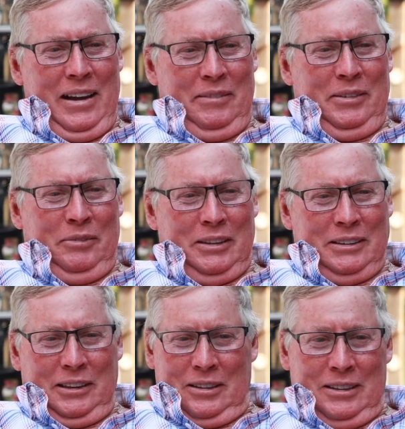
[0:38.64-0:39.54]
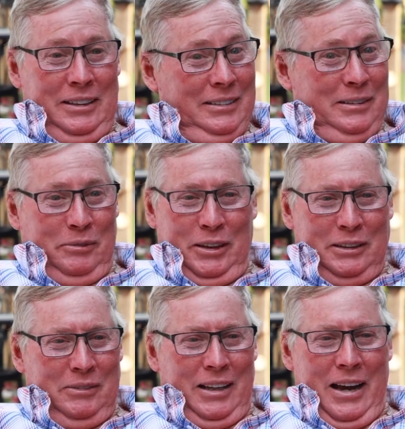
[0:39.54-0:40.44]
Every fishing card. This is the
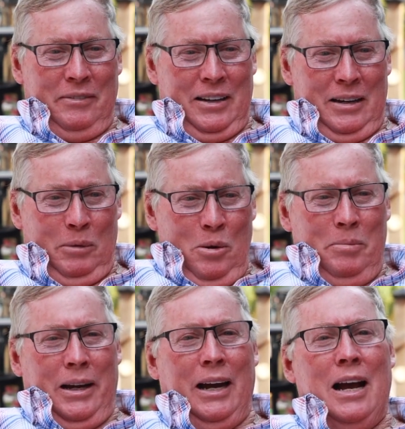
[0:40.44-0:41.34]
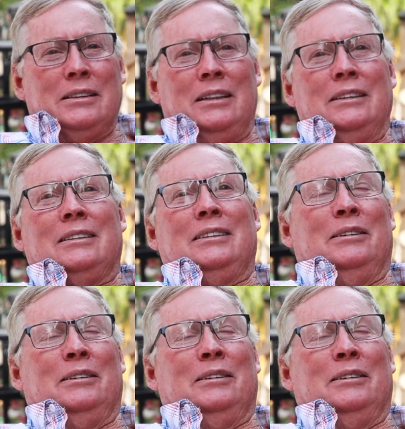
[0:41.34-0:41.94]
fish of a lifetime. Oh my gosh, this is